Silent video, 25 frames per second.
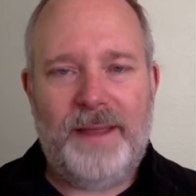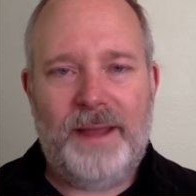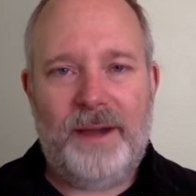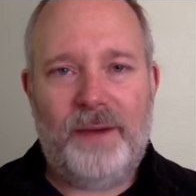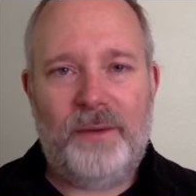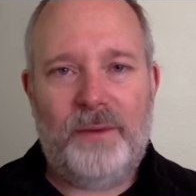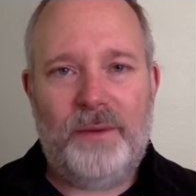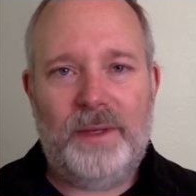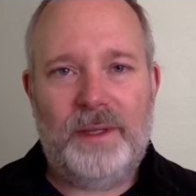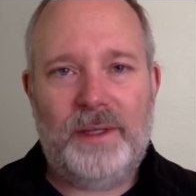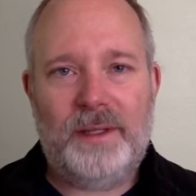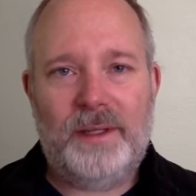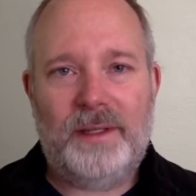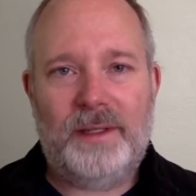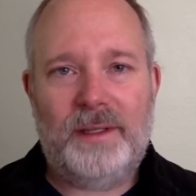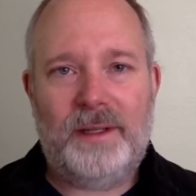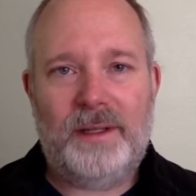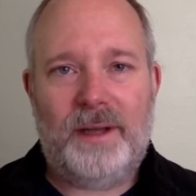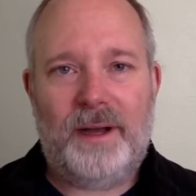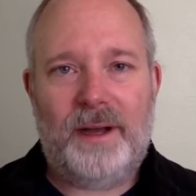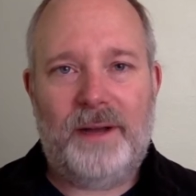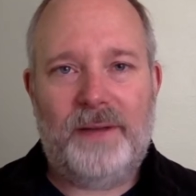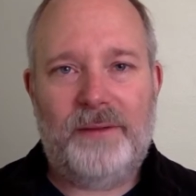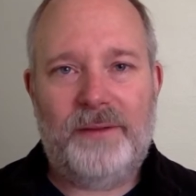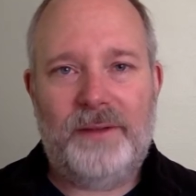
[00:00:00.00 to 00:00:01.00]
And that
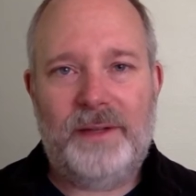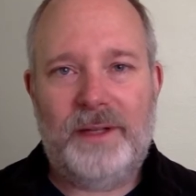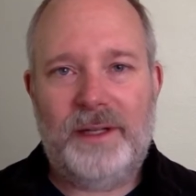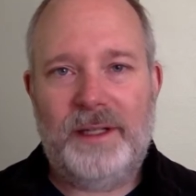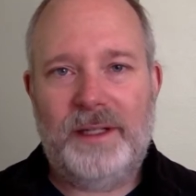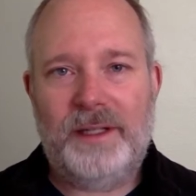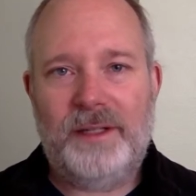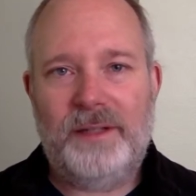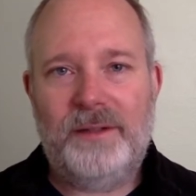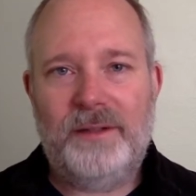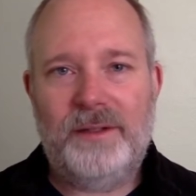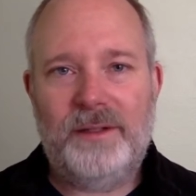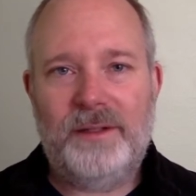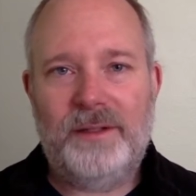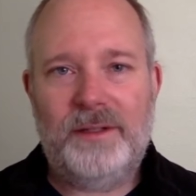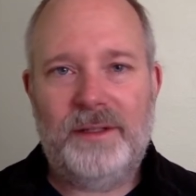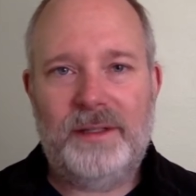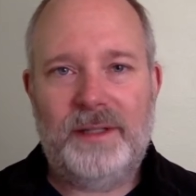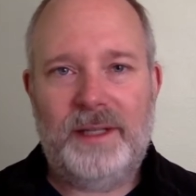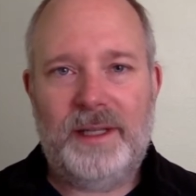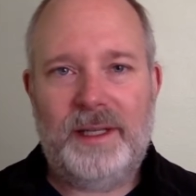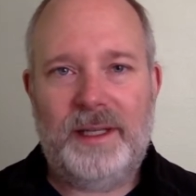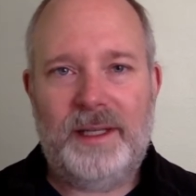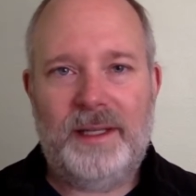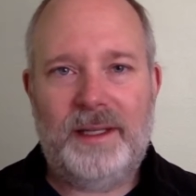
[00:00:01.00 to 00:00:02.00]
will often and
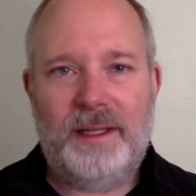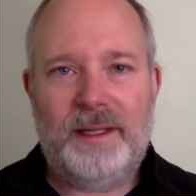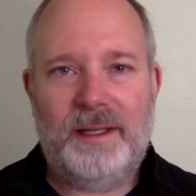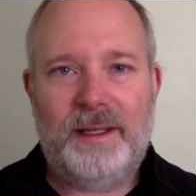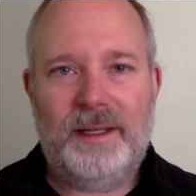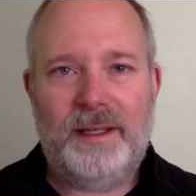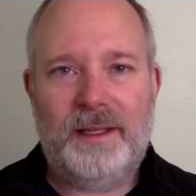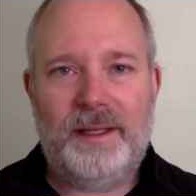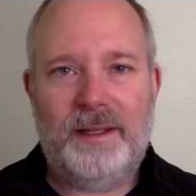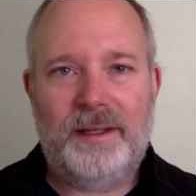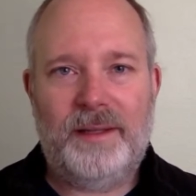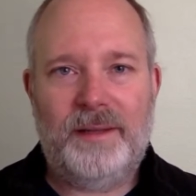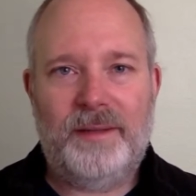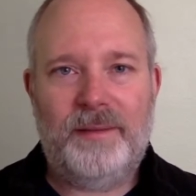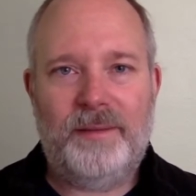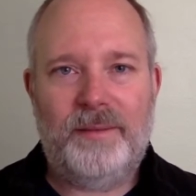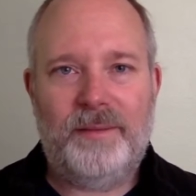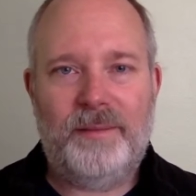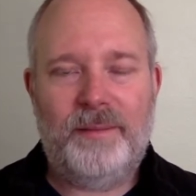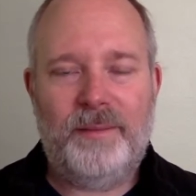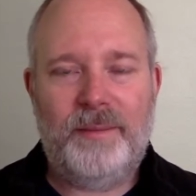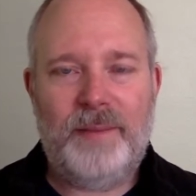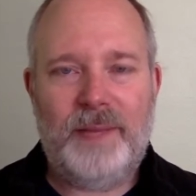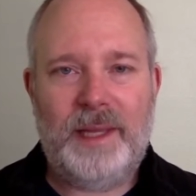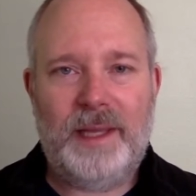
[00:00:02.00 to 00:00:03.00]
usually
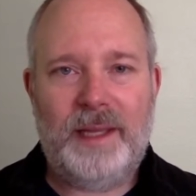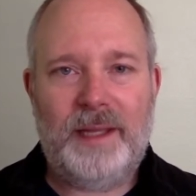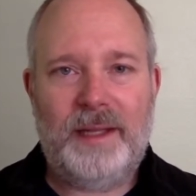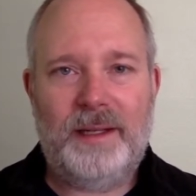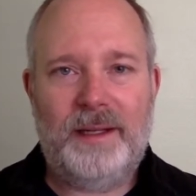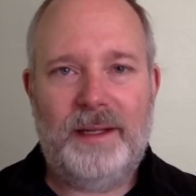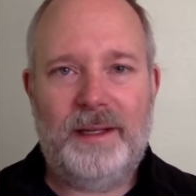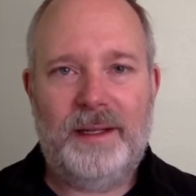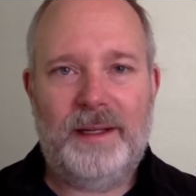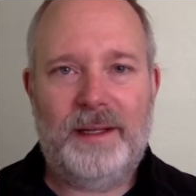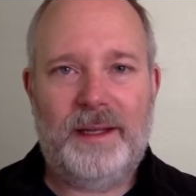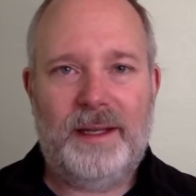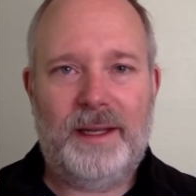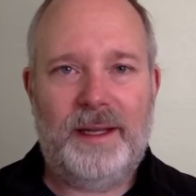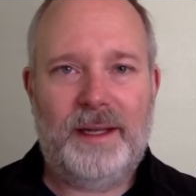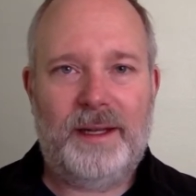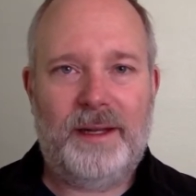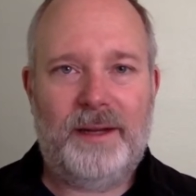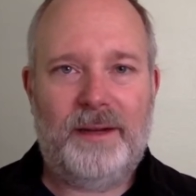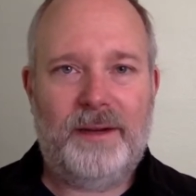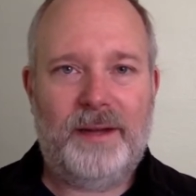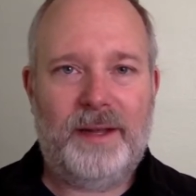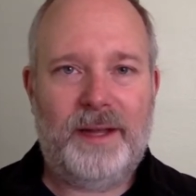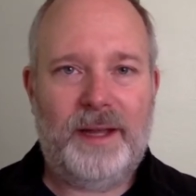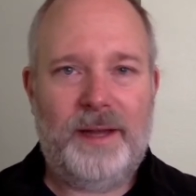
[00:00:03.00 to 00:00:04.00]
mean that,
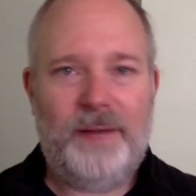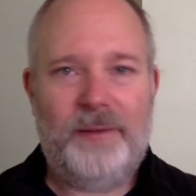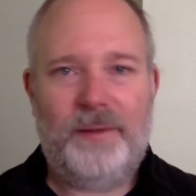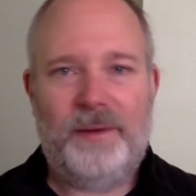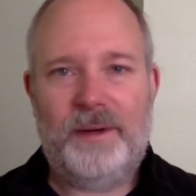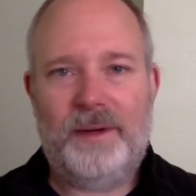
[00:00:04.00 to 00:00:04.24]
okay,